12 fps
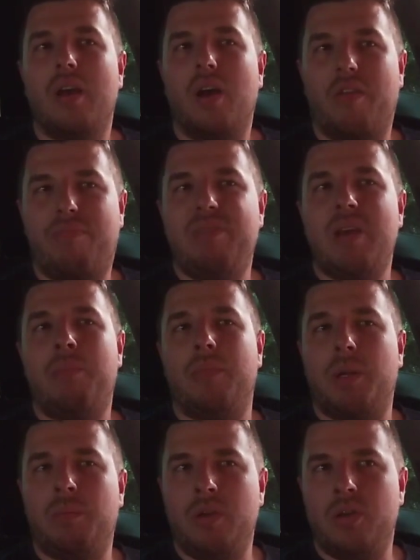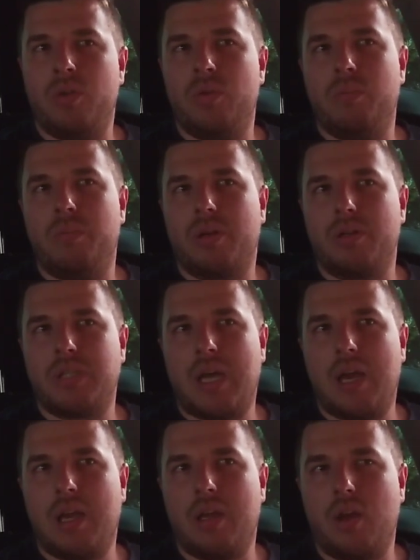of BMW because
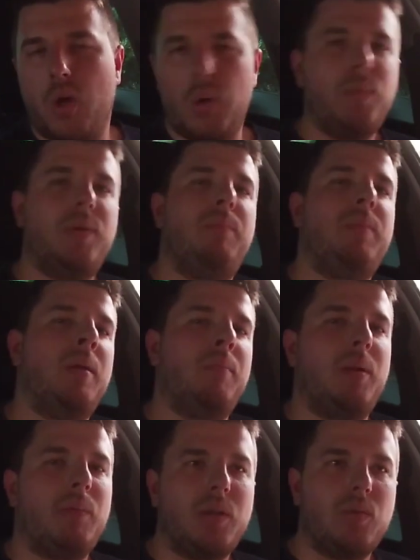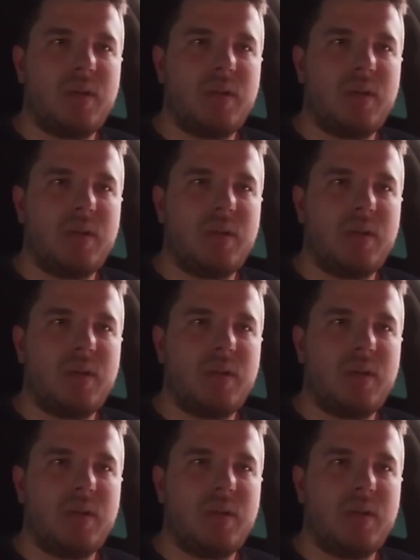I owned a BMW.